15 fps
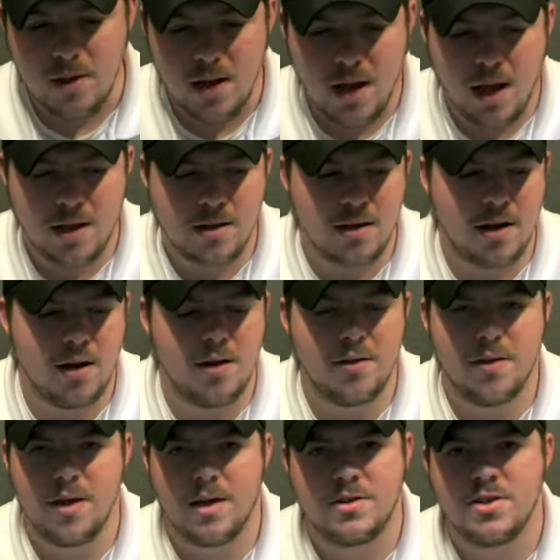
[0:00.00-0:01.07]
And uh,
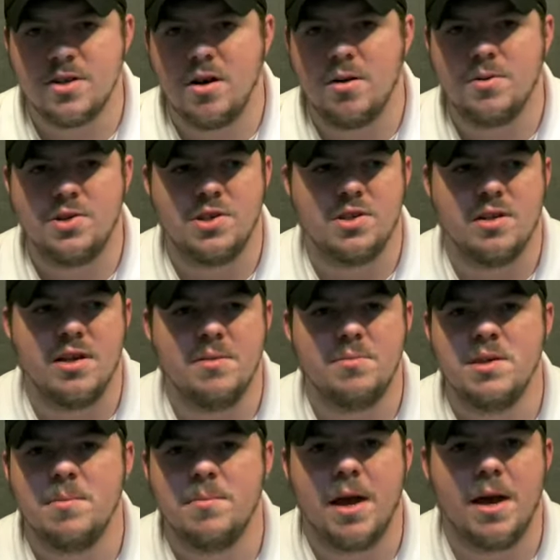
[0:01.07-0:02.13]
that cigar was just
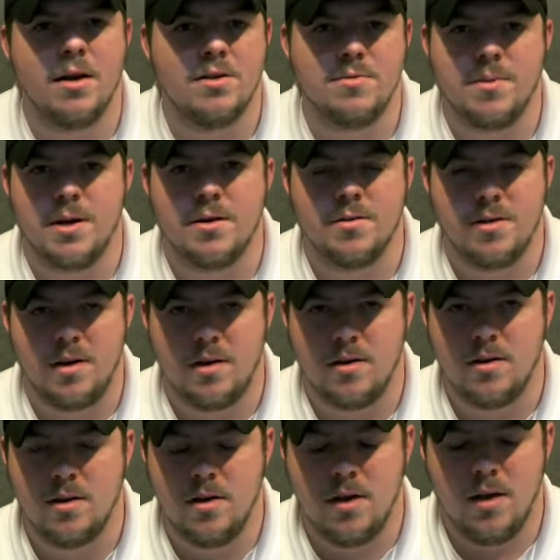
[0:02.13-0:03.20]
leaps and bounds better
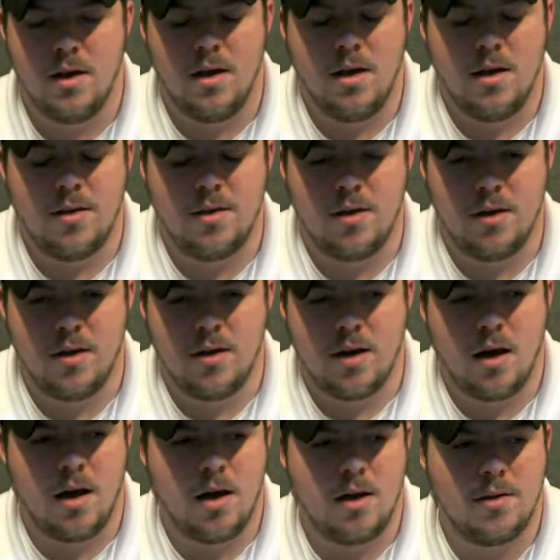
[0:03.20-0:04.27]
than the
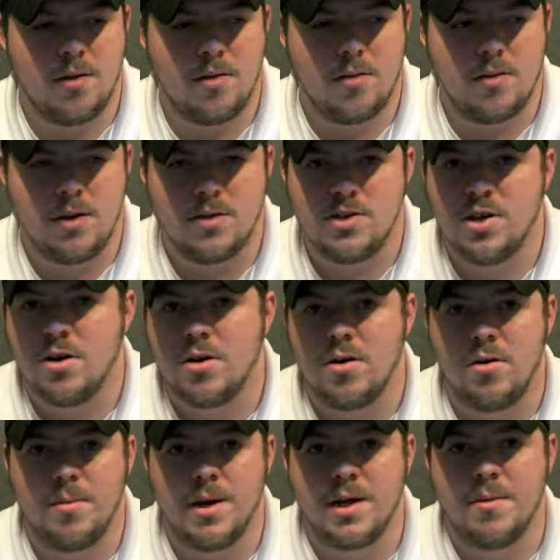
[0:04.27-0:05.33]
uh, the
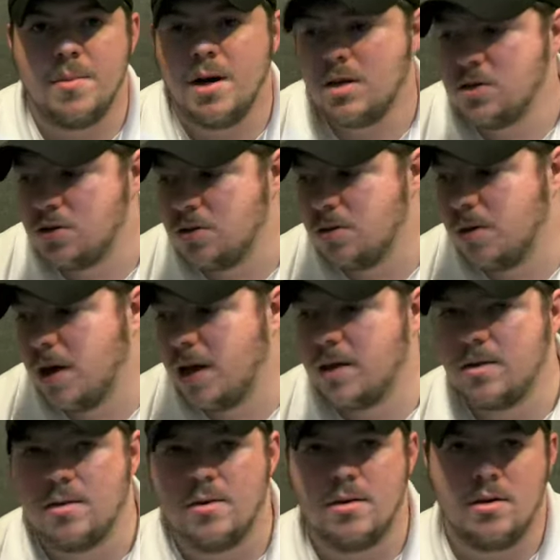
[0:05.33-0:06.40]
Jericho by Camacho
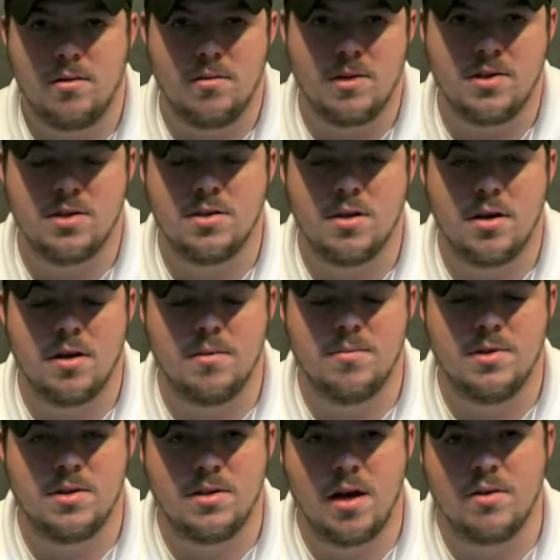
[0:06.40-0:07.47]
and the, this uh,
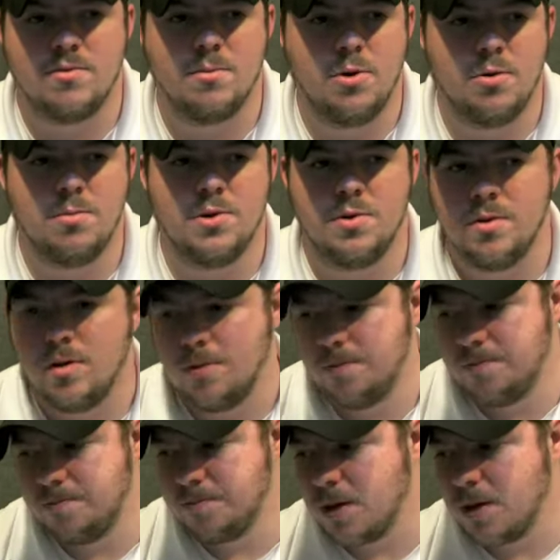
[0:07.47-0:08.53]
this Don Ramon Maduro.
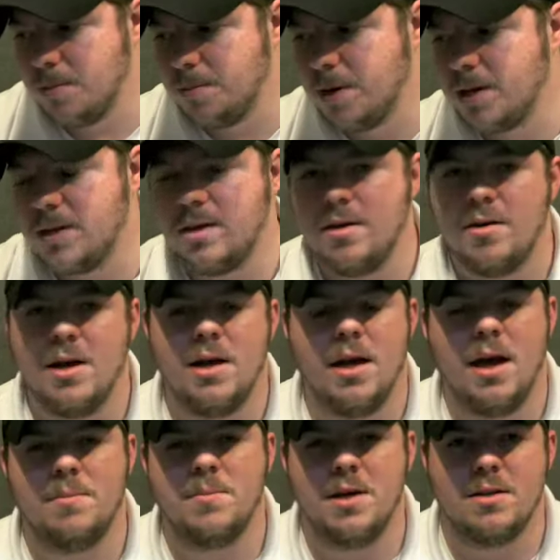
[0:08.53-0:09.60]
But you know, I,
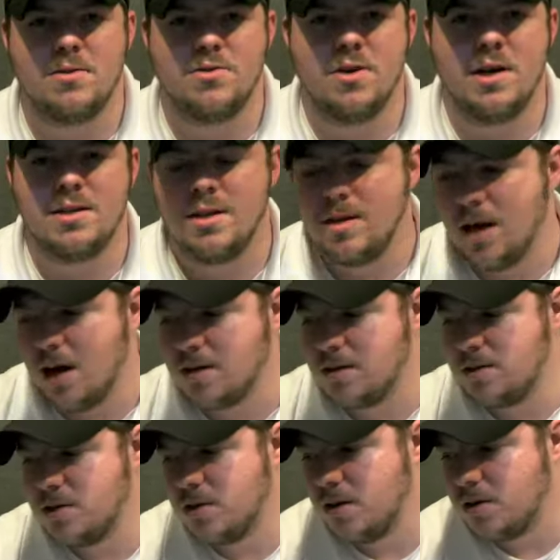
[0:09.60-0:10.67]
I'm not trying to knock the
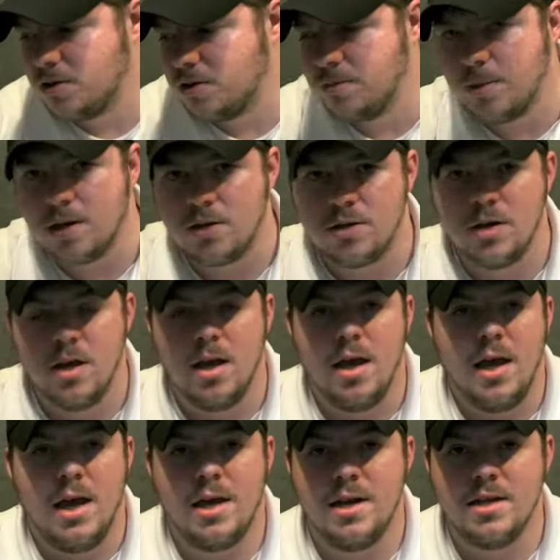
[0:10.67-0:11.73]
cigar too much.
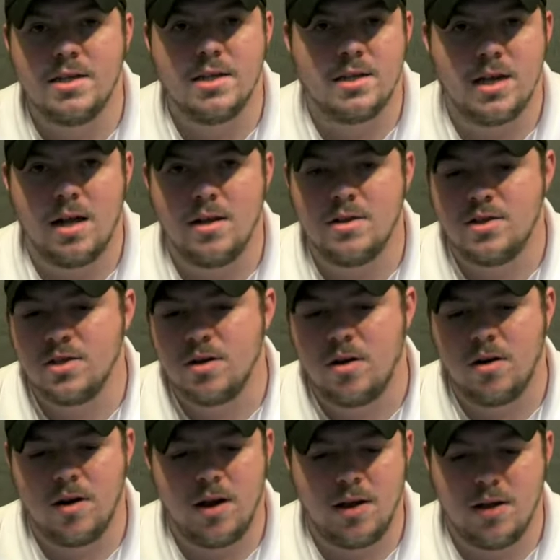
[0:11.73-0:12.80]
It is a solid
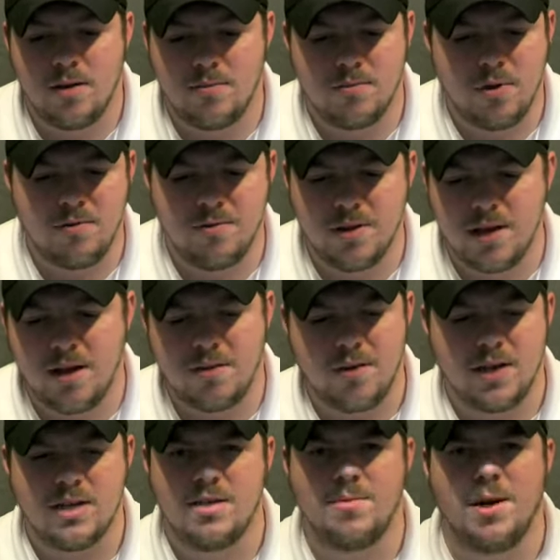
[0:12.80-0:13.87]
cigar. Roughly, I
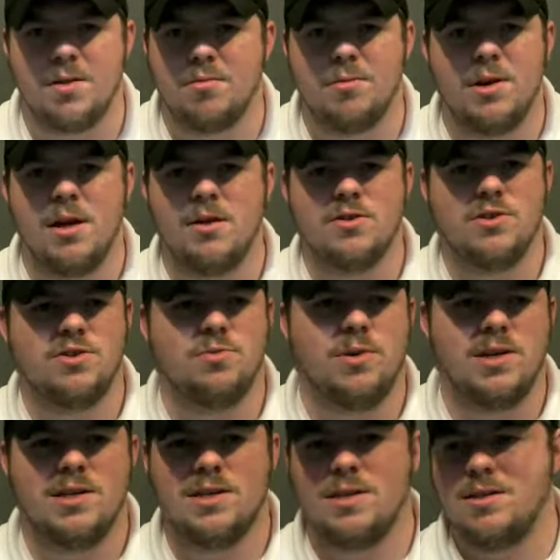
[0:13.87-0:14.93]
think it's about three dollars and
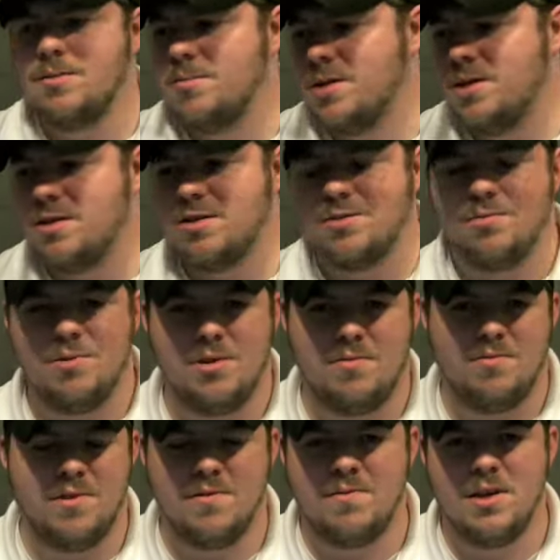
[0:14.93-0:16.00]
twenty cents a piece, three
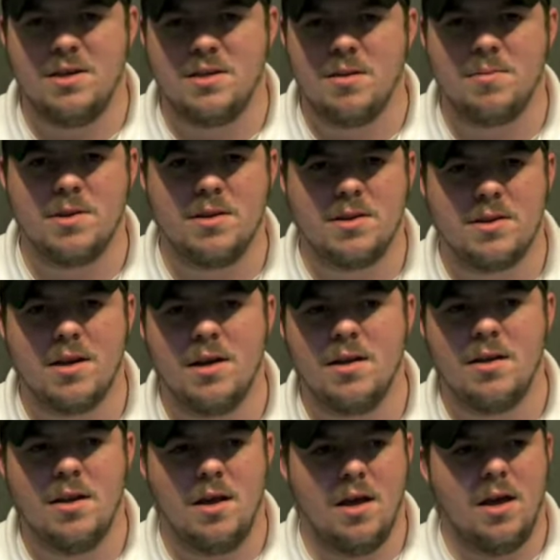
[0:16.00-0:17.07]
fifty, something like that.
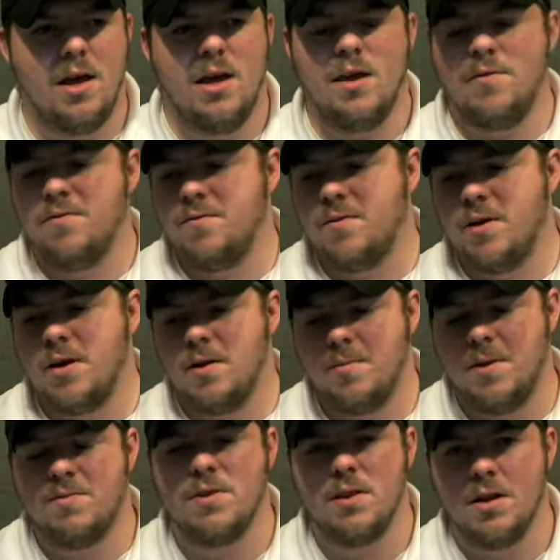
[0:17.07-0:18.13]
If uh,
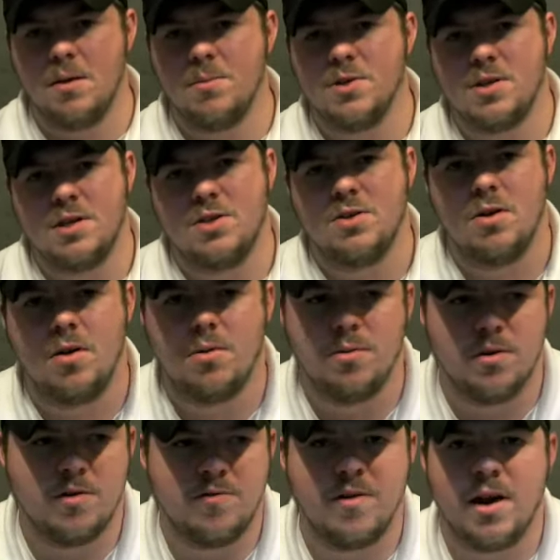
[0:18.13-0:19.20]
if the numbers I saw
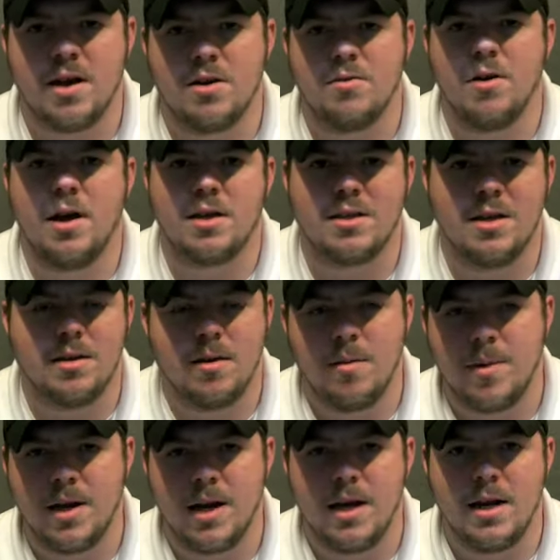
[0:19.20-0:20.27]
were in fact correct, at
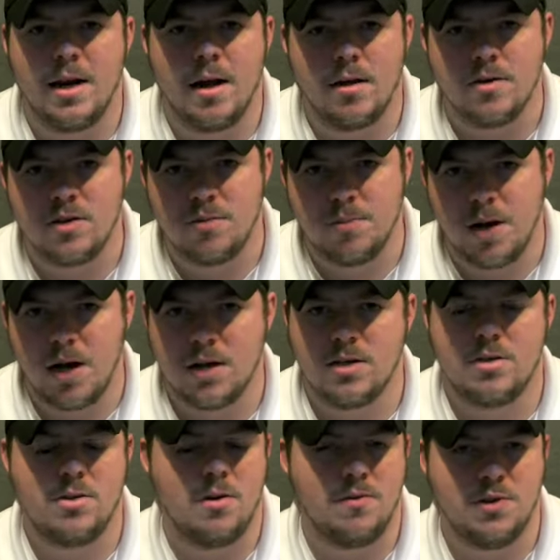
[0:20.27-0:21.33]
about eighty dollars a
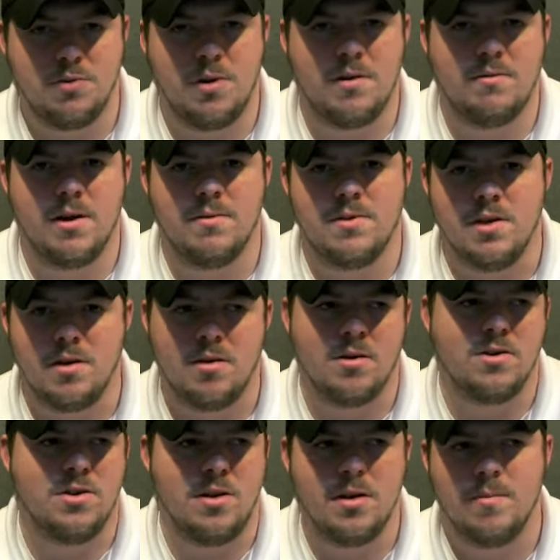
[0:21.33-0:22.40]
box over twenty five
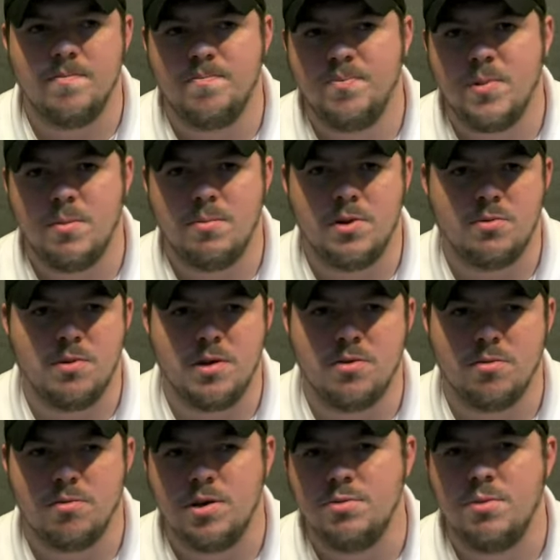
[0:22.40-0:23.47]
cigars, you get between
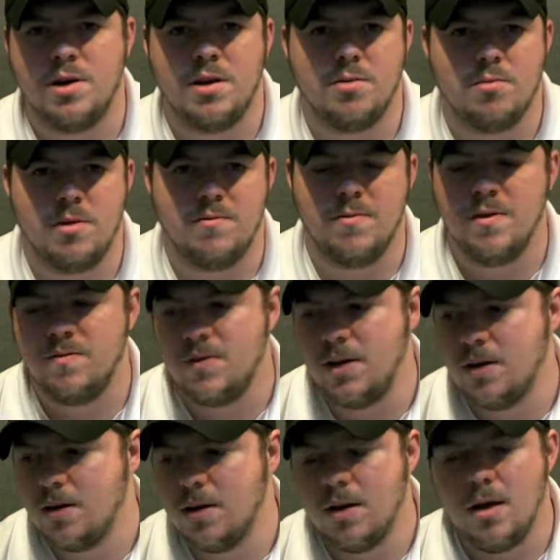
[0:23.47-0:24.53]
three twenty and three
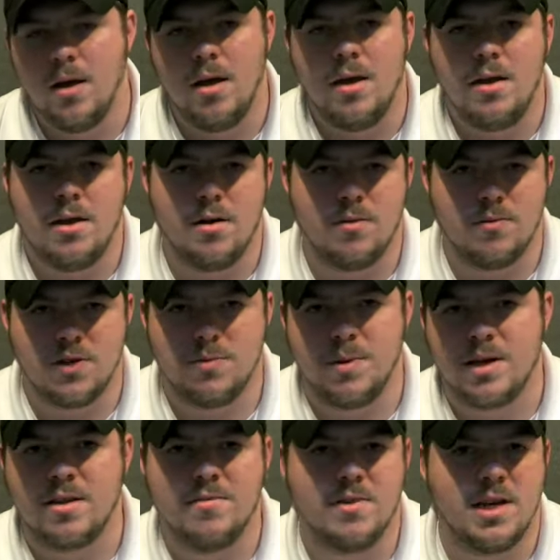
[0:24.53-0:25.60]
fifty, you know,
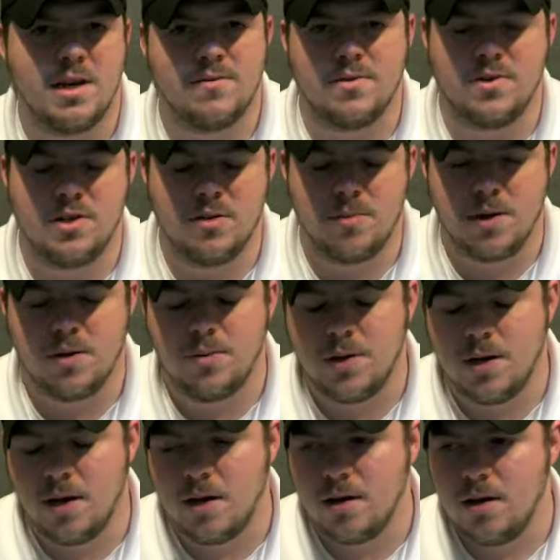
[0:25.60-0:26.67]
respectively after shipping and
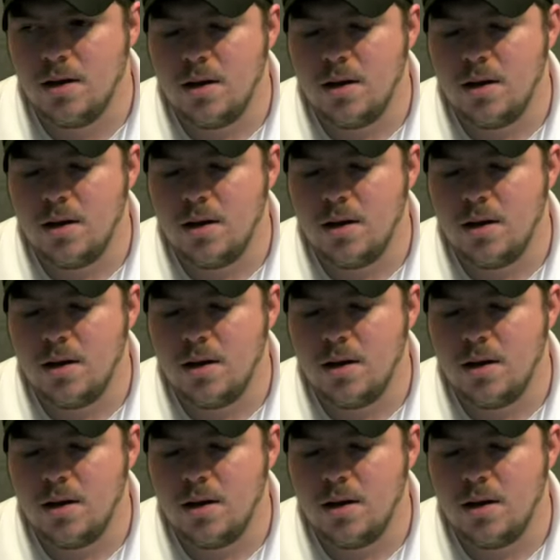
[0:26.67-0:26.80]
whatnot.